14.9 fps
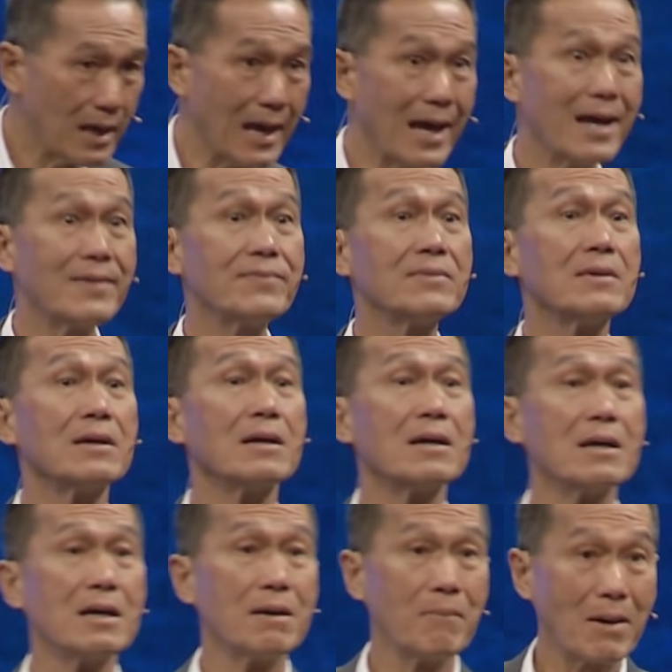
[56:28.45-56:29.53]
and
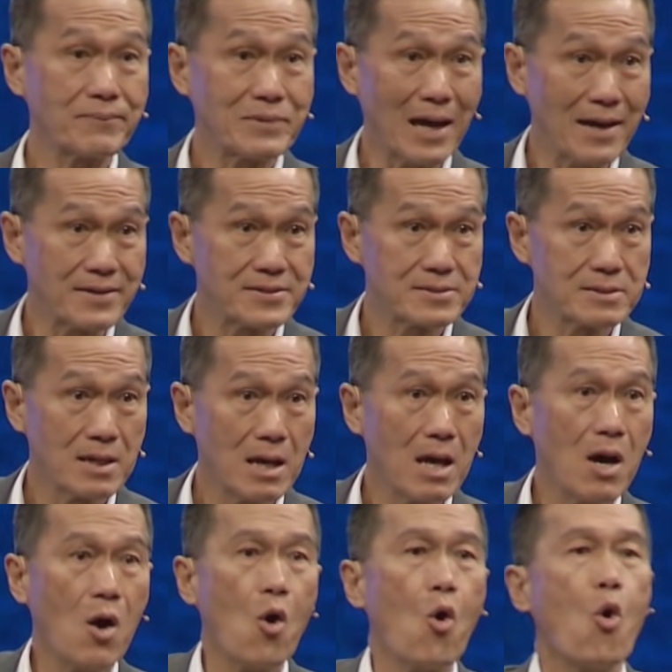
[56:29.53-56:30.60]
baptize.
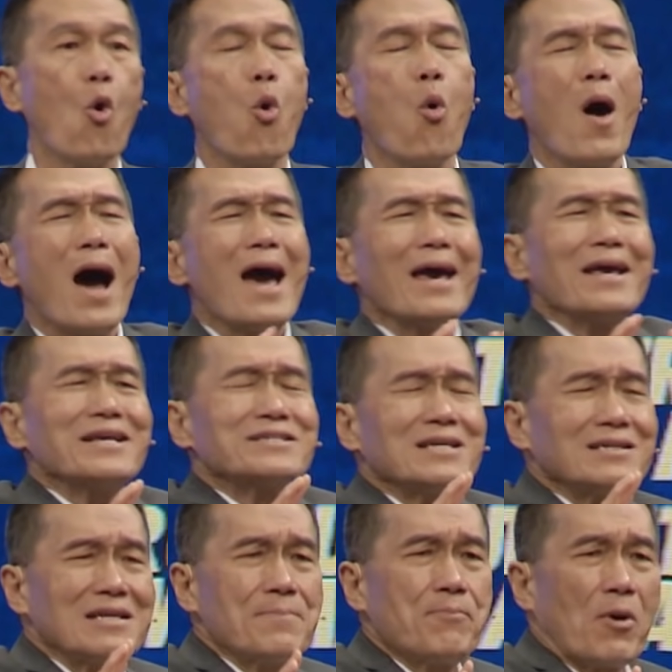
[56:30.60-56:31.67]
Why is
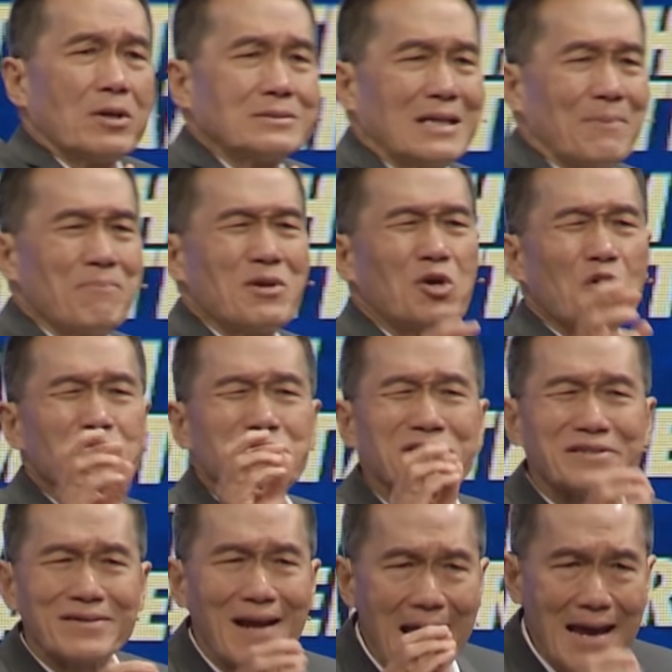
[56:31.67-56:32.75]
that important? Because
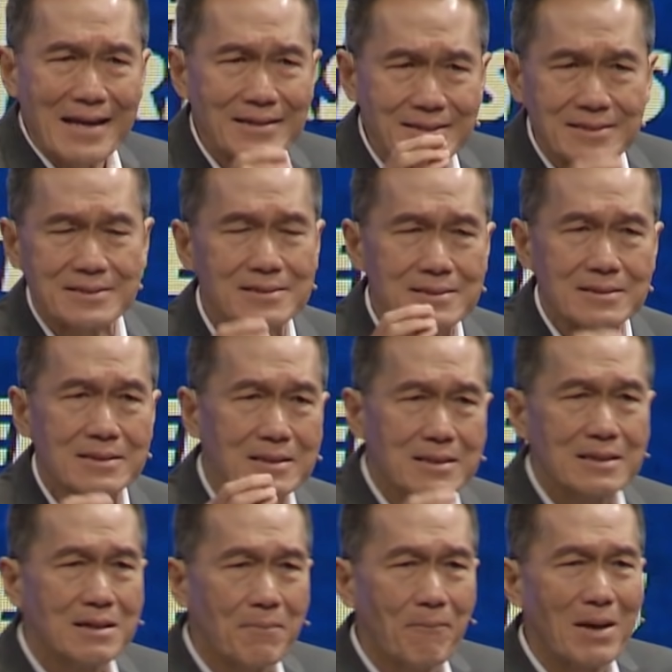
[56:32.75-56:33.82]
grace
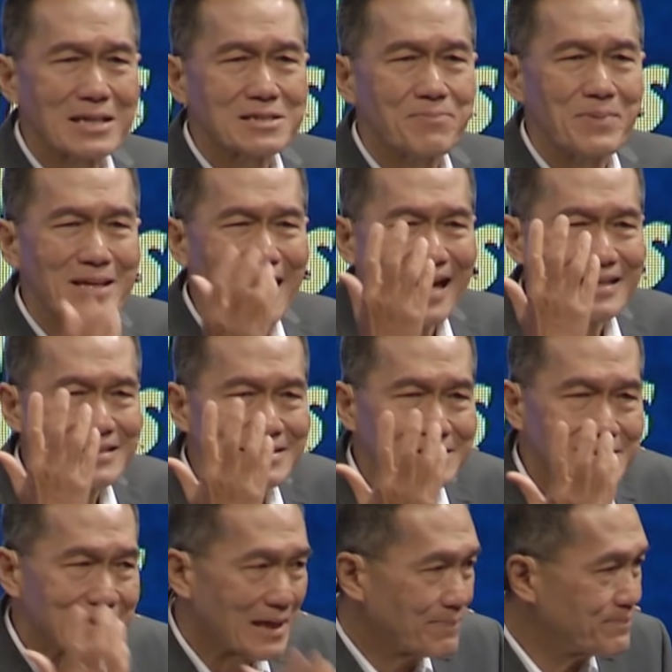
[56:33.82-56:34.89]
must be
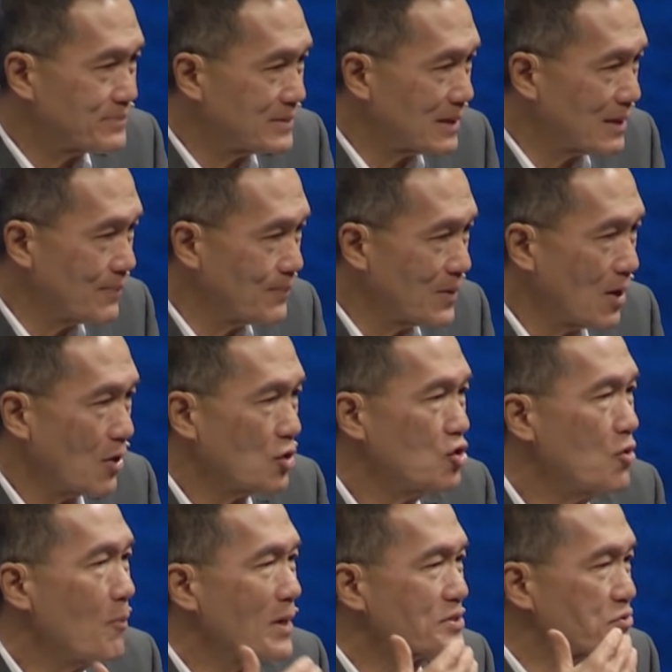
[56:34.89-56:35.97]
accepted.
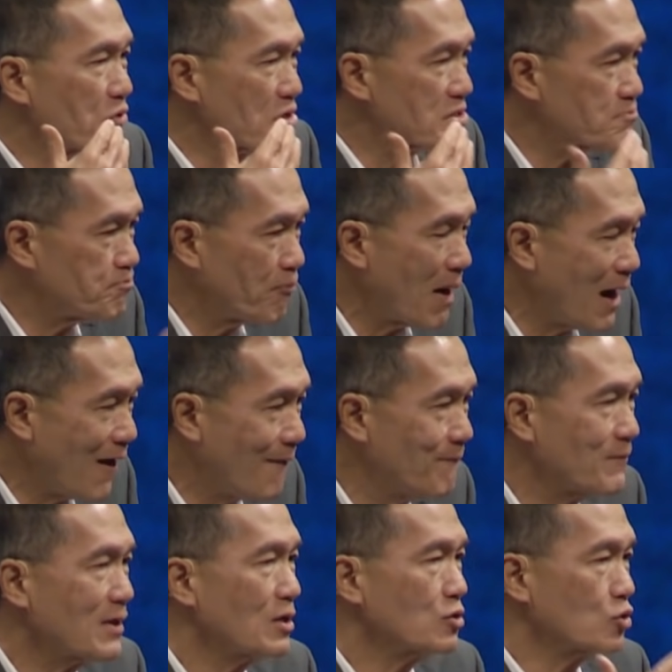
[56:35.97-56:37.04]
You must
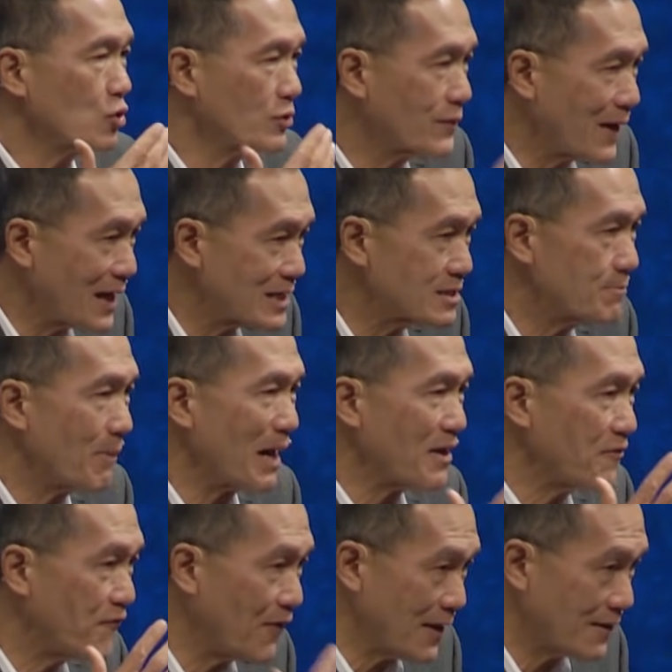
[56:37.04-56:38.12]
respond to grace by
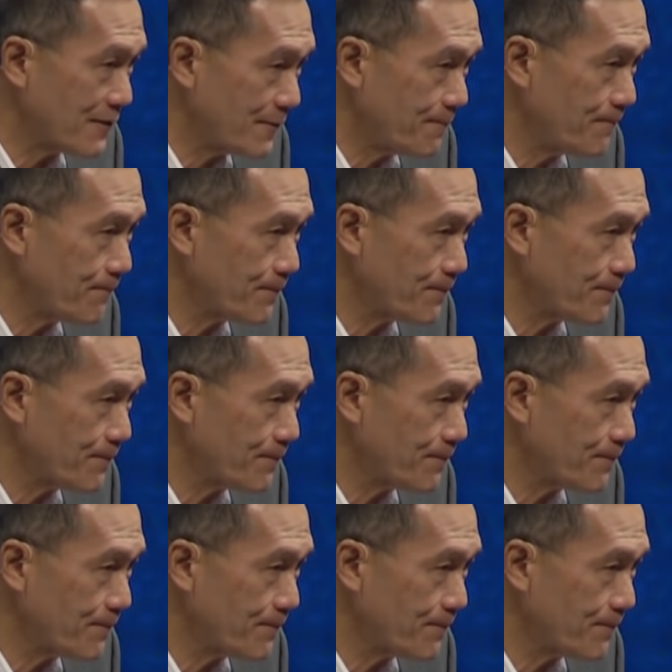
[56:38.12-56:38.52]
faith.